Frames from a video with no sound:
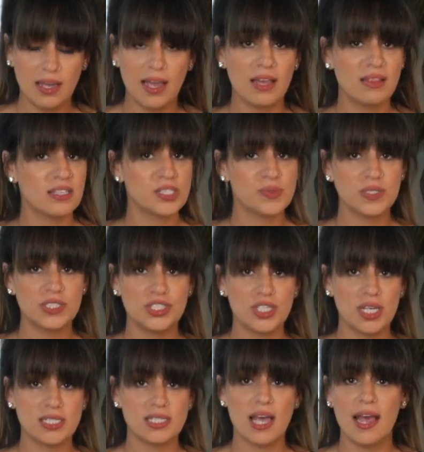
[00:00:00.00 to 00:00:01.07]
again, this was
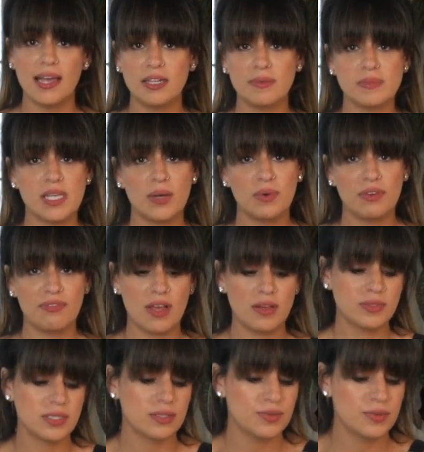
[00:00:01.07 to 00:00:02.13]
just items that we
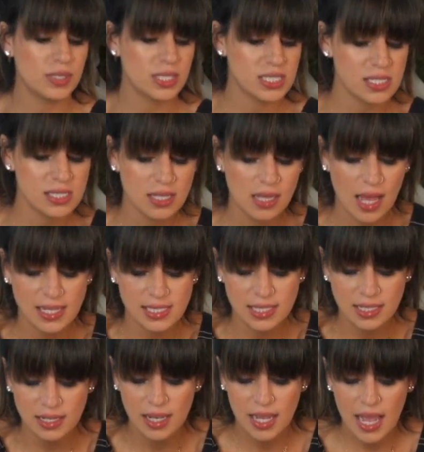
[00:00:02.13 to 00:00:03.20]
found in Lucas's
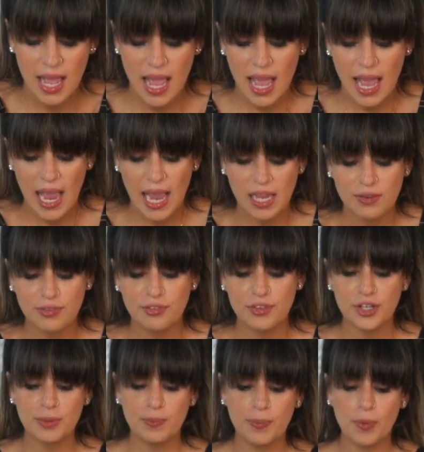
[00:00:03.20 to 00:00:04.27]
closet. And
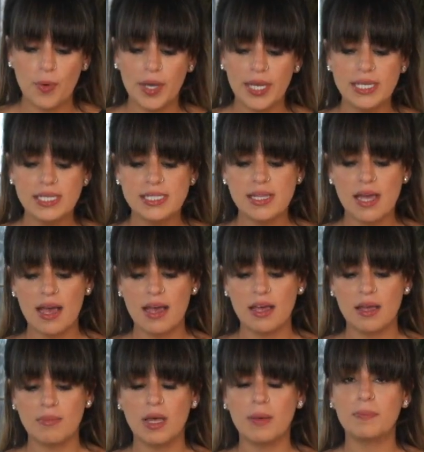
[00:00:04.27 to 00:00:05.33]
for your boys,
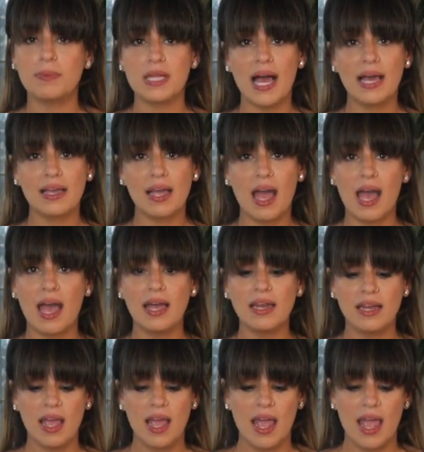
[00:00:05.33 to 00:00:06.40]
a black
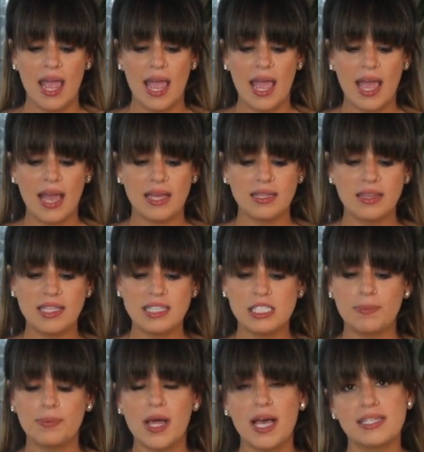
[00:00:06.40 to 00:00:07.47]
hat and these
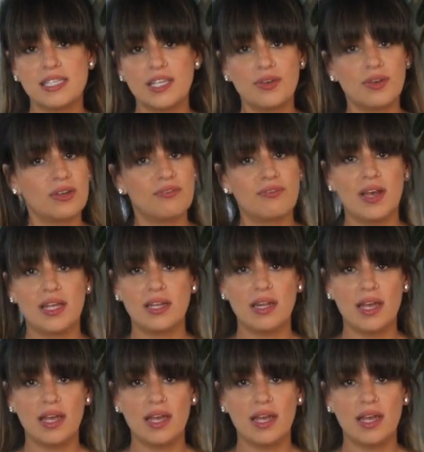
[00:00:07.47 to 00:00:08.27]
supplies that you can find